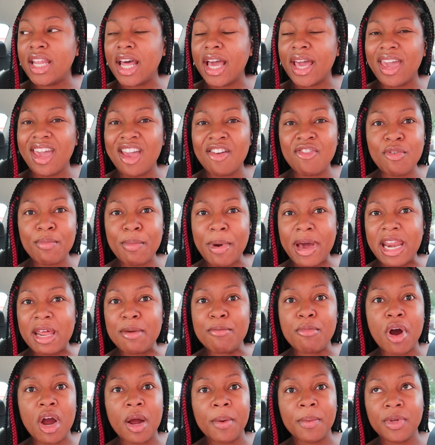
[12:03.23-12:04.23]
Like, everybody
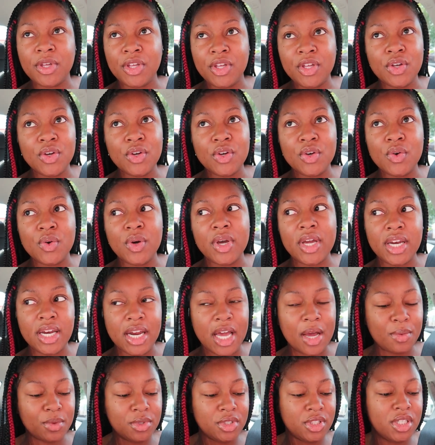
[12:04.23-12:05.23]
barbecued, and
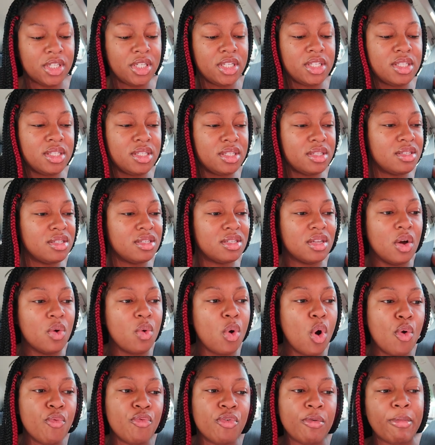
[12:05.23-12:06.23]
I was just
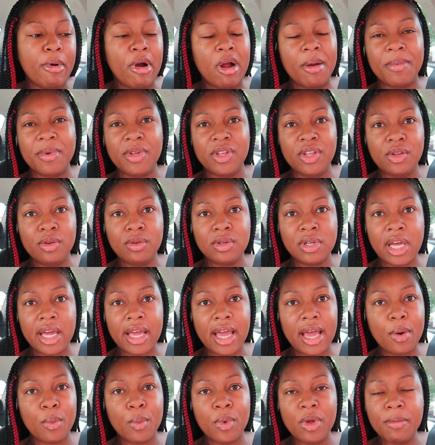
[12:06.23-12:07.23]
so over barbecue.
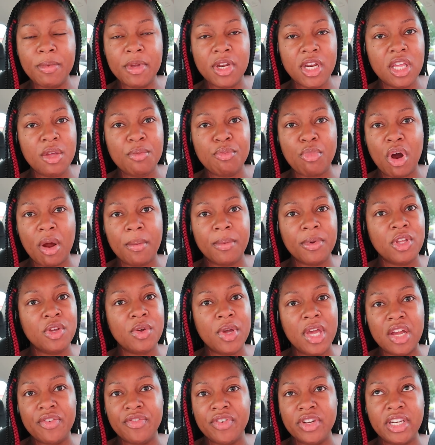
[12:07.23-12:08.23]
Like, we've been eating
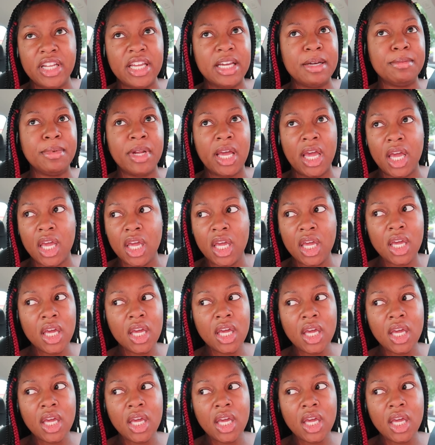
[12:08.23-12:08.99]
barbecue every damn day.